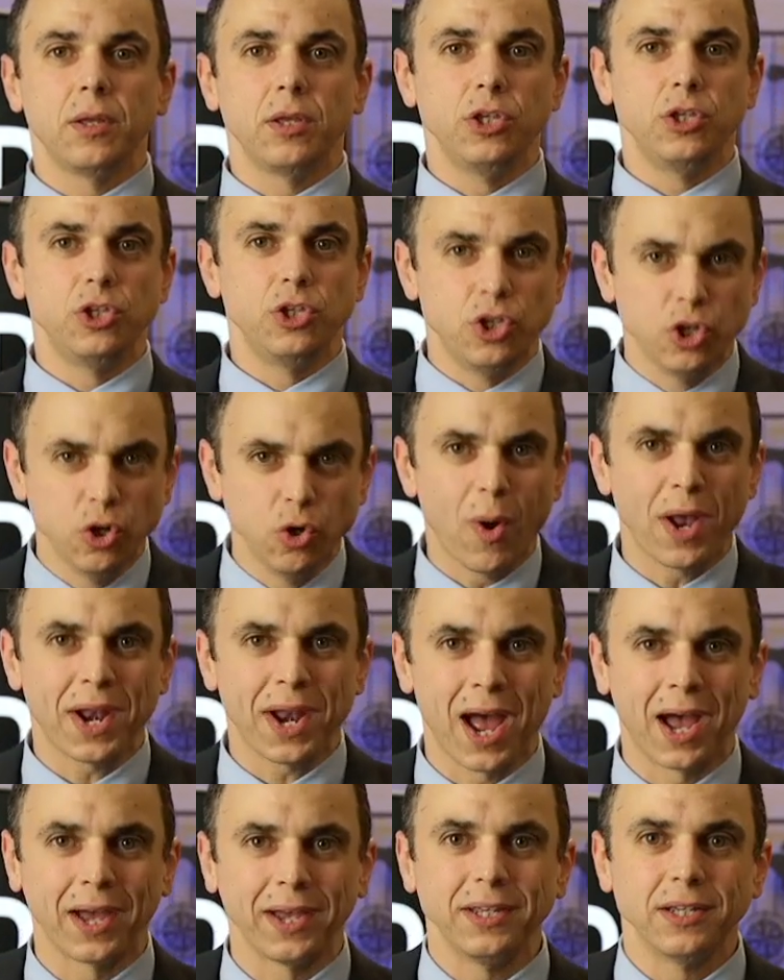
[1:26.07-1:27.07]
you and
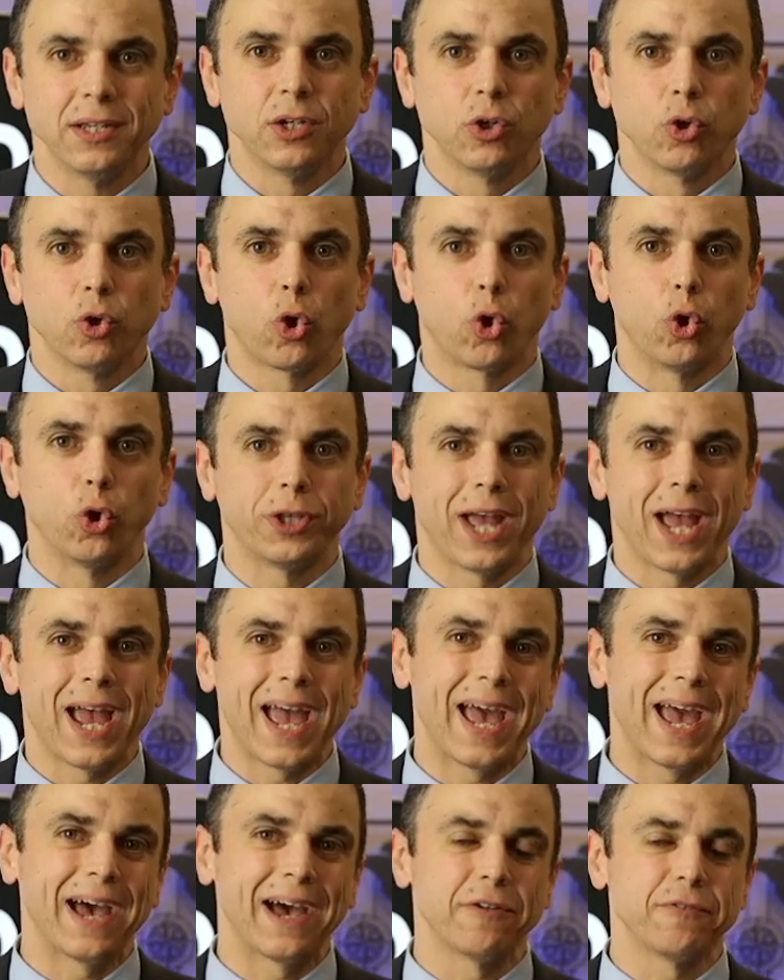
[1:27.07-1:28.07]
I could
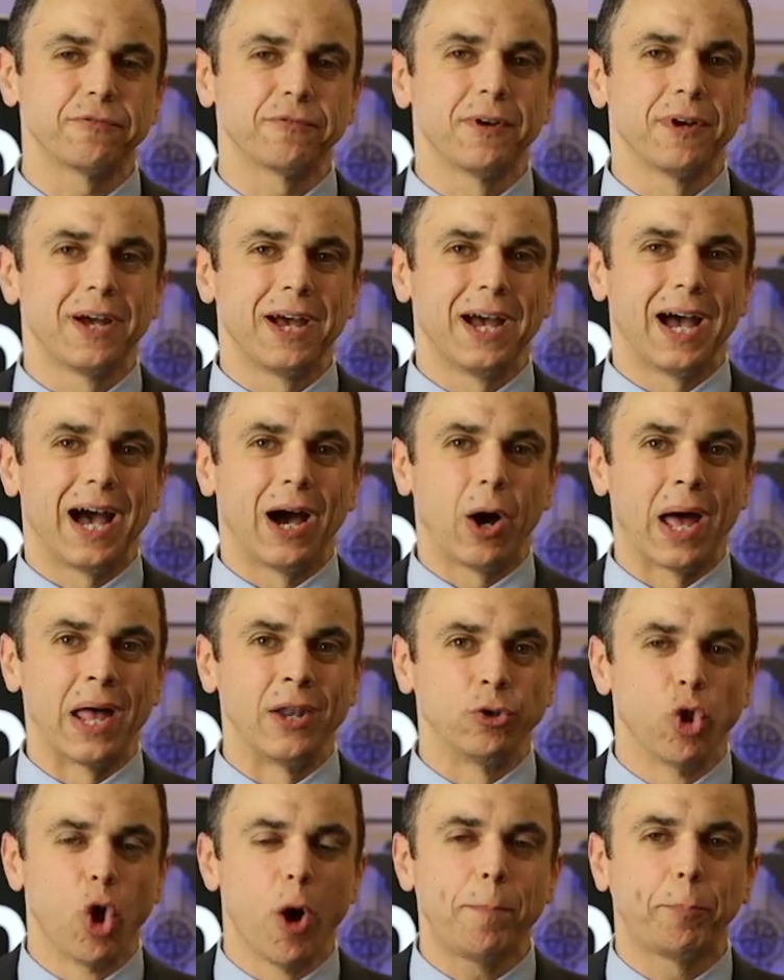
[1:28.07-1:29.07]
have
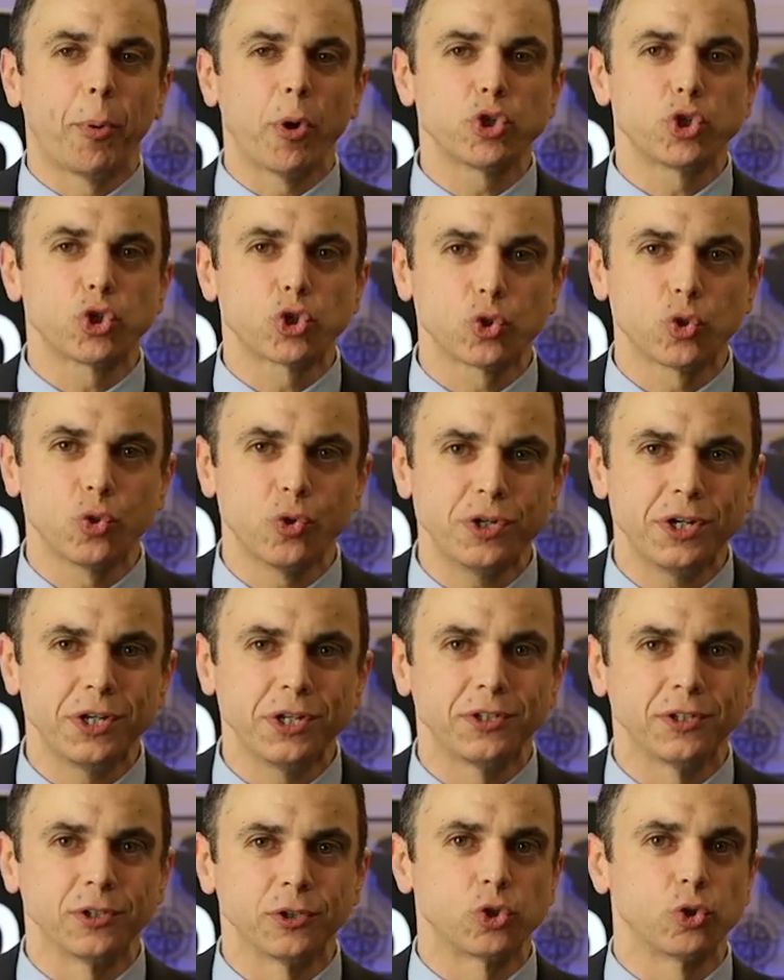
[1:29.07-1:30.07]
an
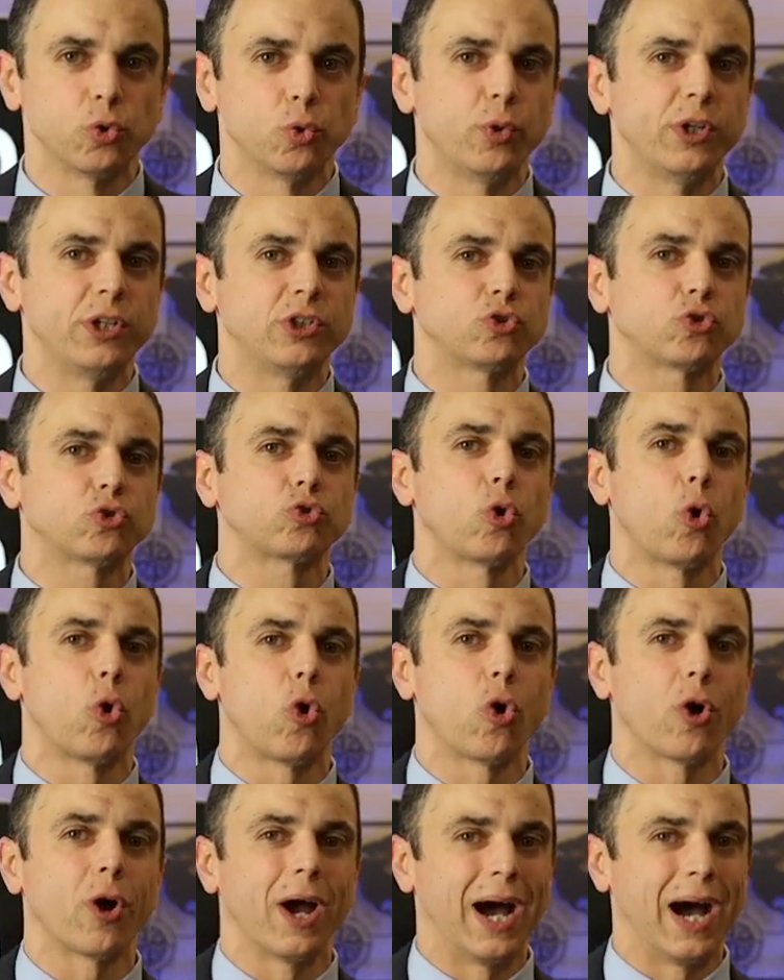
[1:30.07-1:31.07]
opportunity to
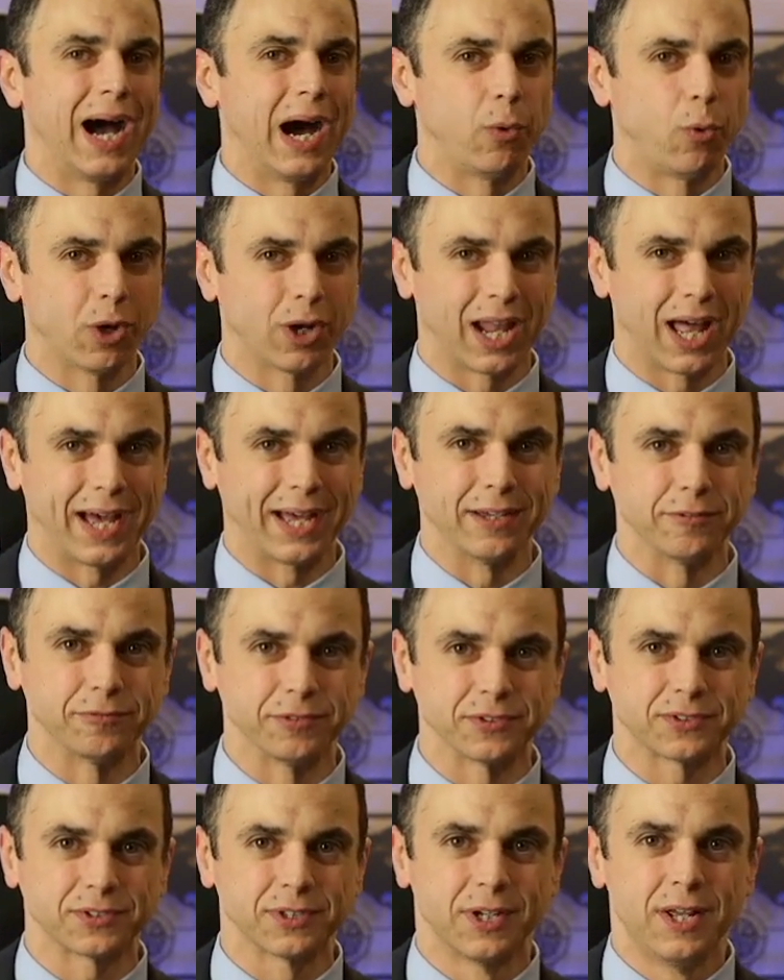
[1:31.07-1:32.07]
restore our
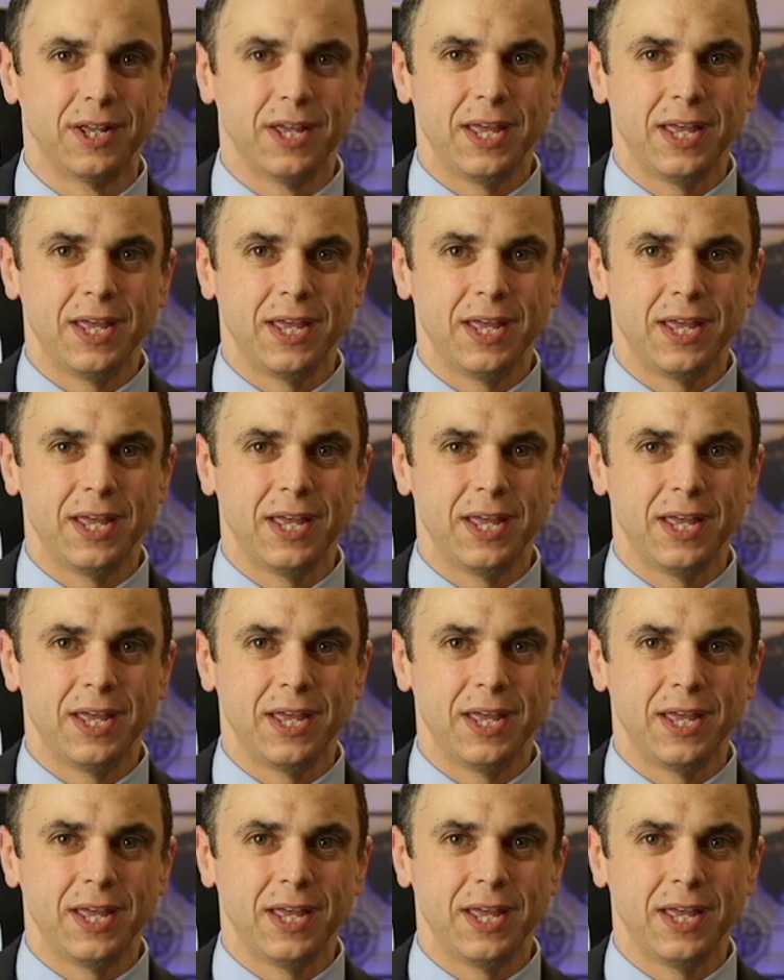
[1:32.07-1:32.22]
lives.